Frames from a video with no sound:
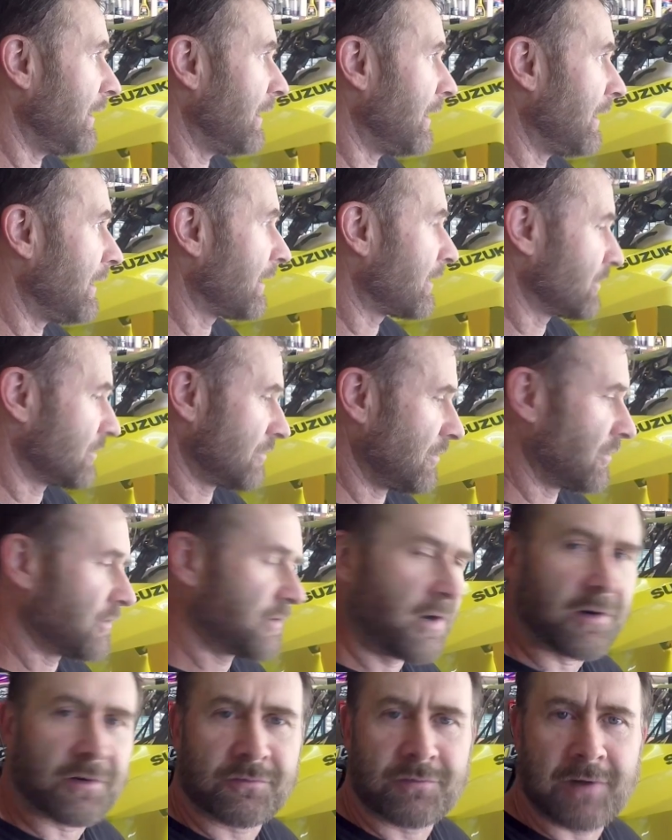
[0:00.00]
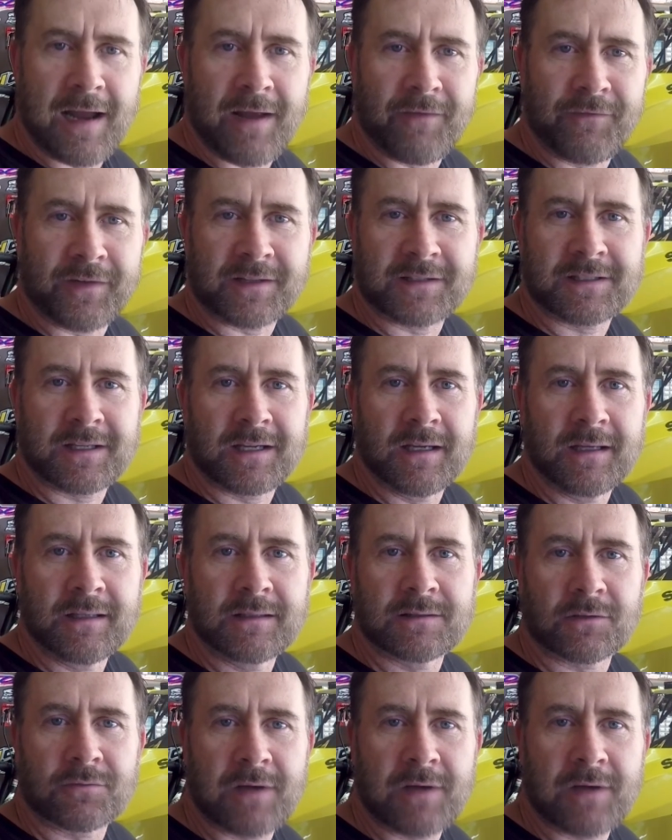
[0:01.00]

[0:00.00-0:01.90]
he goes, well, those aren't graphics kits.